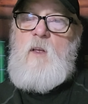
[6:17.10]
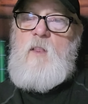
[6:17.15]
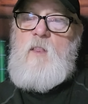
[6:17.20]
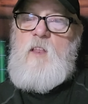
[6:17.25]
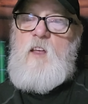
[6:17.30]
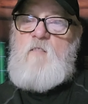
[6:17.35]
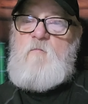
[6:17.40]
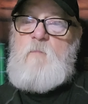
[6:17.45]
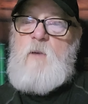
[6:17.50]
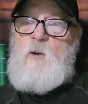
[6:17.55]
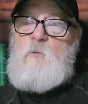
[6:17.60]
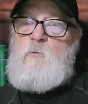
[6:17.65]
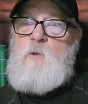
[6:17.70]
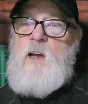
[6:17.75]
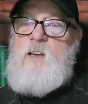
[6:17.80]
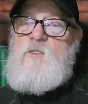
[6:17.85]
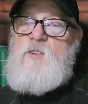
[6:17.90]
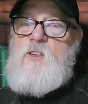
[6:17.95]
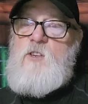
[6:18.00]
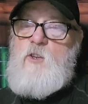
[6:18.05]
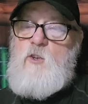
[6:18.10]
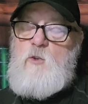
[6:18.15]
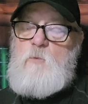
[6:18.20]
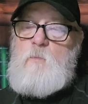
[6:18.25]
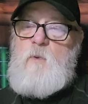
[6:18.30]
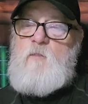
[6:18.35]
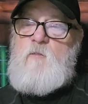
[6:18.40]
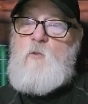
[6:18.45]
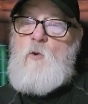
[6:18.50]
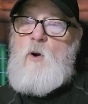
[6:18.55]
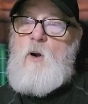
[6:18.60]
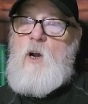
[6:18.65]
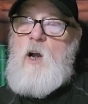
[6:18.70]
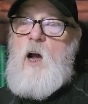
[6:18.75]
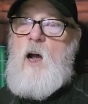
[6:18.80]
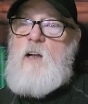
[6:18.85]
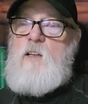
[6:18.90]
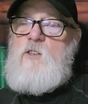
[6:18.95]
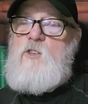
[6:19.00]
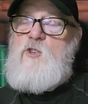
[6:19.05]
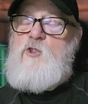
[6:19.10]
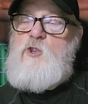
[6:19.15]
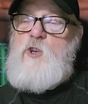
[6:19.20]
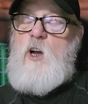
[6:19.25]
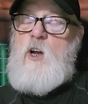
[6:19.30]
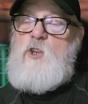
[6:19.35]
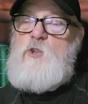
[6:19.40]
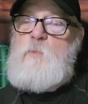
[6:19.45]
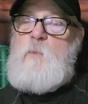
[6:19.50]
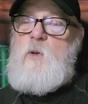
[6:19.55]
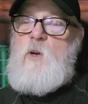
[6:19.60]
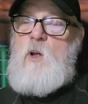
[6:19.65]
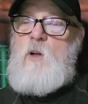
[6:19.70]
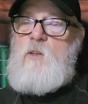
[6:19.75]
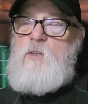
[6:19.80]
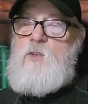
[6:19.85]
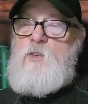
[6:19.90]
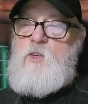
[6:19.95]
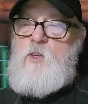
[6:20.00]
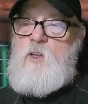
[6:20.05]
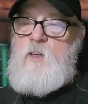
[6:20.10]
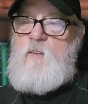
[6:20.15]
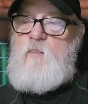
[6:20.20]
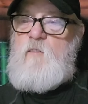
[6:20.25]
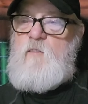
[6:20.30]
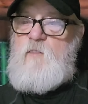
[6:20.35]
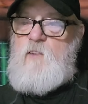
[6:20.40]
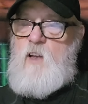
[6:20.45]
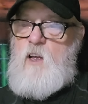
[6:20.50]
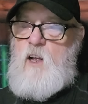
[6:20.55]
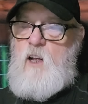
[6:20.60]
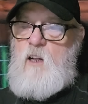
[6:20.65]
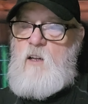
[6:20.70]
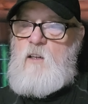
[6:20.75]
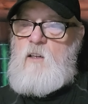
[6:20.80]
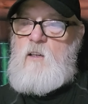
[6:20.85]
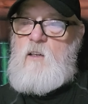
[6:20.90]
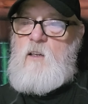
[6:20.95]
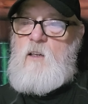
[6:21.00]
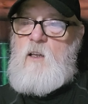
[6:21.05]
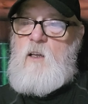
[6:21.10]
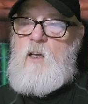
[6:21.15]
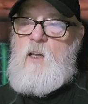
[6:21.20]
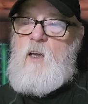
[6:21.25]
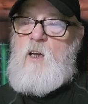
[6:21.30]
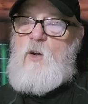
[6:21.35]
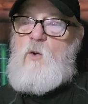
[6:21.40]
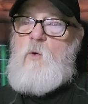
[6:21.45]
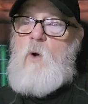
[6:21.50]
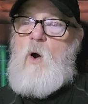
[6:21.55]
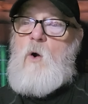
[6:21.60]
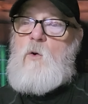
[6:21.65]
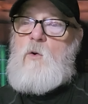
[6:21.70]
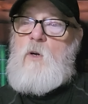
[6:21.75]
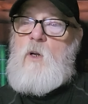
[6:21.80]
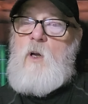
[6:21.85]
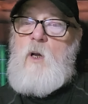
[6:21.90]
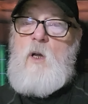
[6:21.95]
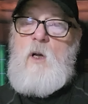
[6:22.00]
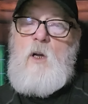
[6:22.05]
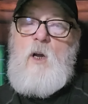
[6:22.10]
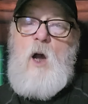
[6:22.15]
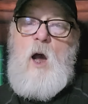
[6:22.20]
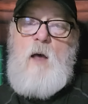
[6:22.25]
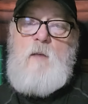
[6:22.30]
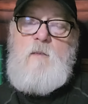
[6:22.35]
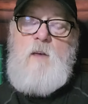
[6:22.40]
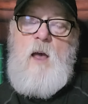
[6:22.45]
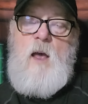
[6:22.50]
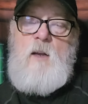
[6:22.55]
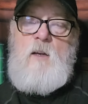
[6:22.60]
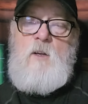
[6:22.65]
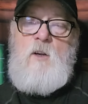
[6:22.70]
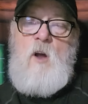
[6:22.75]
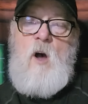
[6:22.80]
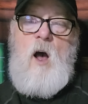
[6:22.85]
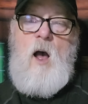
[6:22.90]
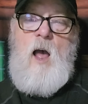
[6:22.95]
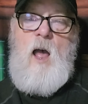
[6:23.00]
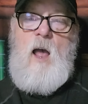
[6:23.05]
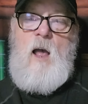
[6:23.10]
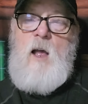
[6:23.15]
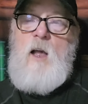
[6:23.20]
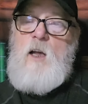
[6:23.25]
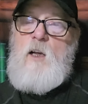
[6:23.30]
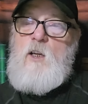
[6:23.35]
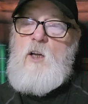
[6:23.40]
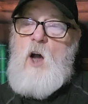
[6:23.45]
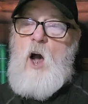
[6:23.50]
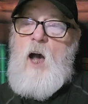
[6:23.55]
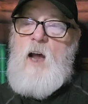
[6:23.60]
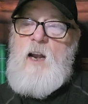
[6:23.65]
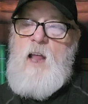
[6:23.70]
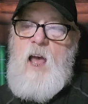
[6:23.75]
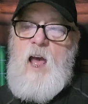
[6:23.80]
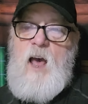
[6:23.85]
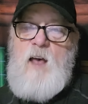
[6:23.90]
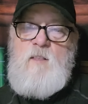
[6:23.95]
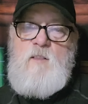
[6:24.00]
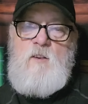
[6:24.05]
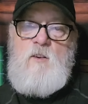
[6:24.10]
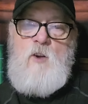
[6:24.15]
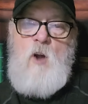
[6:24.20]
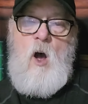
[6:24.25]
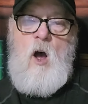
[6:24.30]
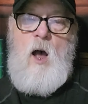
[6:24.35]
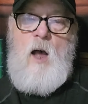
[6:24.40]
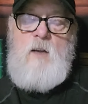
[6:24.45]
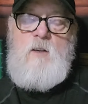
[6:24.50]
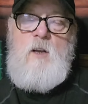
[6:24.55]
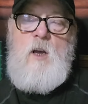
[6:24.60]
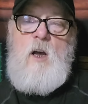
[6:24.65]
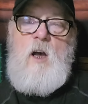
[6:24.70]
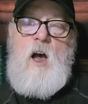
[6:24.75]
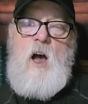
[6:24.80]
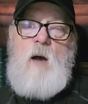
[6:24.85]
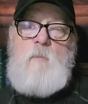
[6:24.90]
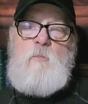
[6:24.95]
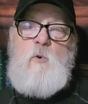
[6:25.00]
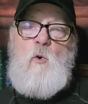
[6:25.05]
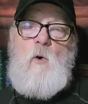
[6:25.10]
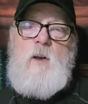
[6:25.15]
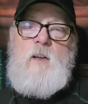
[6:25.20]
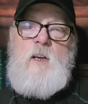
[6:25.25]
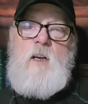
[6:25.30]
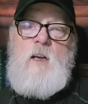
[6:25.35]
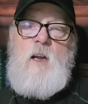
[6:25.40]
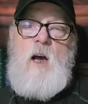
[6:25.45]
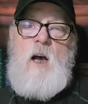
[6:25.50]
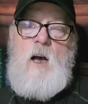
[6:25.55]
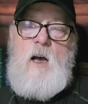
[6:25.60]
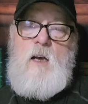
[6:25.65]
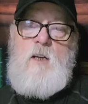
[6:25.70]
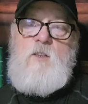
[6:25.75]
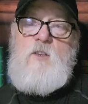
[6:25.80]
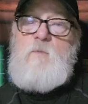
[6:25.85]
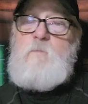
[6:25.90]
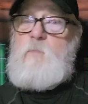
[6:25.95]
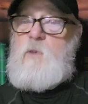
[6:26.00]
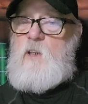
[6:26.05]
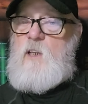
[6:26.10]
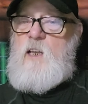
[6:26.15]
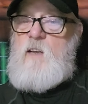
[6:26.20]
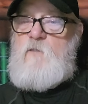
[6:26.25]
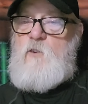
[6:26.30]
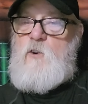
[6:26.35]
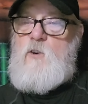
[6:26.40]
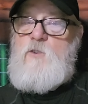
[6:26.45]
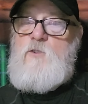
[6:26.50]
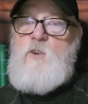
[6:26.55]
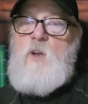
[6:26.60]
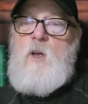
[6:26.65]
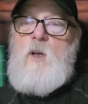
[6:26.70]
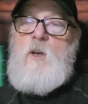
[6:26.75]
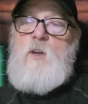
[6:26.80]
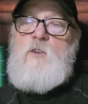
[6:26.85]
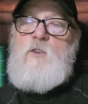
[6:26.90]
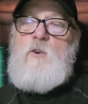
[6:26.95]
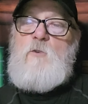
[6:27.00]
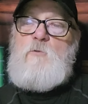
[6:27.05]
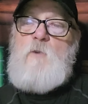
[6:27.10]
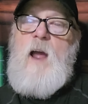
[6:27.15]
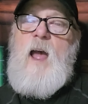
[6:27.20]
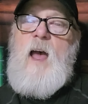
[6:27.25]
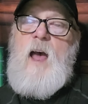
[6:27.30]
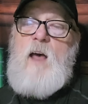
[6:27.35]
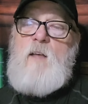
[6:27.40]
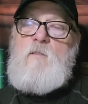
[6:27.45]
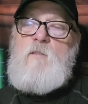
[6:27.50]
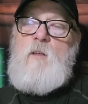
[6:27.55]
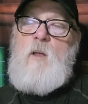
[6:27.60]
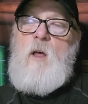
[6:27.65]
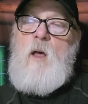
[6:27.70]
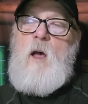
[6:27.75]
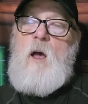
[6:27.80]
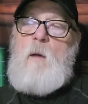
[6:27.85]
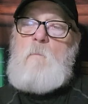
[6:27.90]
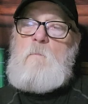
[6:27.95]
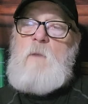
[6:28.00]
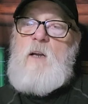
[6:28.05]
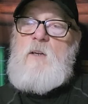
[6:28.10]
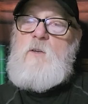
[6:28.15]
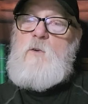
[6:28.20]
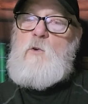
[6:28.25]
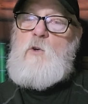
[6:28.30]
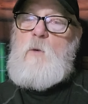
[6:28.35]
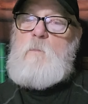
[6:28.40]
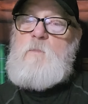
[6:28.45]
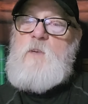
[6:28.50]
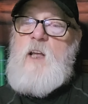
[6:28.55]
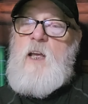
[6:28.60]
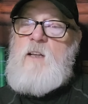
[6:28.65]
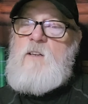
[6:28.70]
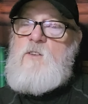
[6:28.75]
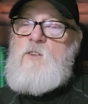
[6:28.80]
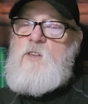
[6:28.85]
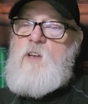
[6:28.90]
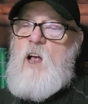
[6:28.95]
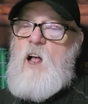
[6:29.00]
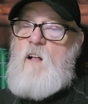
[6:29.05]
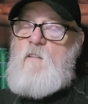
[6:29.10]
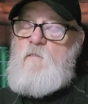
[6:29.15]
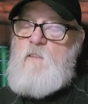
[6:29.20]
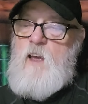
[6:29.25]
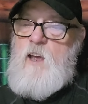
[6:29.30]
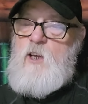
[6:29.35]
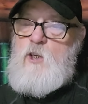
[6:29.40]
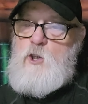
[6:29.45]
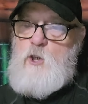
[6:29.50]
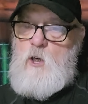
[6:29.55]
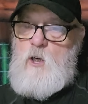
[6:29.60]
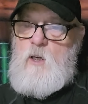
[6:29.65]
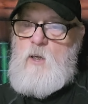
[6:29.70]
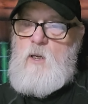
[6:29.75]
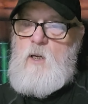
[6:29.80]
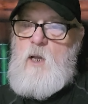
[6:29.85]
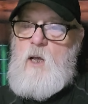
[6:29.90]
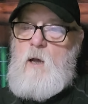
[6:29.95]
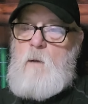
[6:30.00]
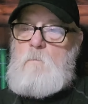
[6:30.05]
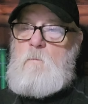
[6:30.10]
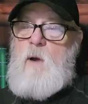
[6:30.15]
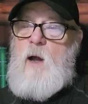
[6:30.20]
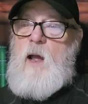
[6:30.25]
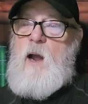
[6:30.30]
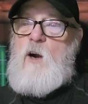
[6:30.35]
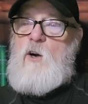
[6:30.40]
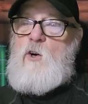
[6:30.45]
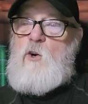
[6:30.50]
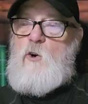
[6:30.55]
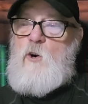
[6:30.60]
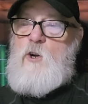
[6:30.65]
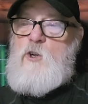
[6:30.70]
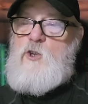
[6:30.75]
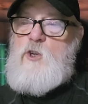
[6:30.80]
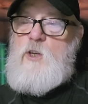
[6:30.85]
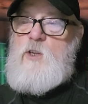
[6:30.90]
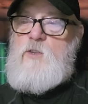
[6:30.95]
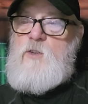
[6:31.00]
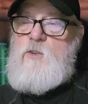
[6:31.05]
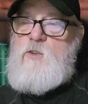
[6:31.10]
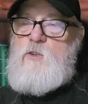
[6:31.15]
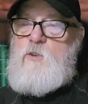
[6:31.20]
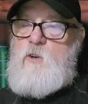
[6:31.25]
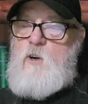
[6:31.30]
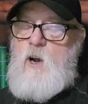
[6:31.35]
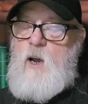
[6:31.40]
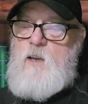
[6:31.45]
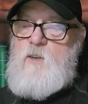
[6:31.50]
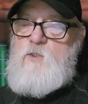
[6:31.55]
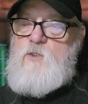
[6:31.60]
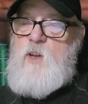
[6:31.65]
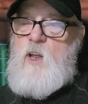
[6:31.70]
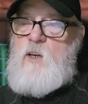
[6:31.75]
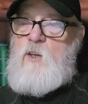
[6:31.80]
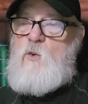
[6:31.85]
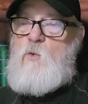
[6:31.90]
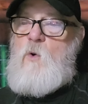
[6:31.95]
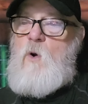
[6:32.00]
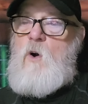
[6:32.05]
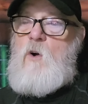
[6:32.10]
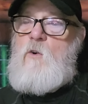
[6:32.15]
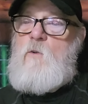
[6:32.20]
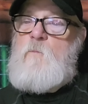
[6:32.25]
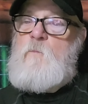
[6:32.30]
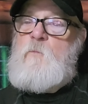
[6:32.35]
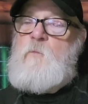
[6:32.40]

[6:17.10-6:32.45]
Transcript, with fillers: They've been rescued before God's judgment on sin fell. Quote, God hath not appointed us, believers, to wrath, but to obtain salvation by our Lord Jesus Christ, end quote,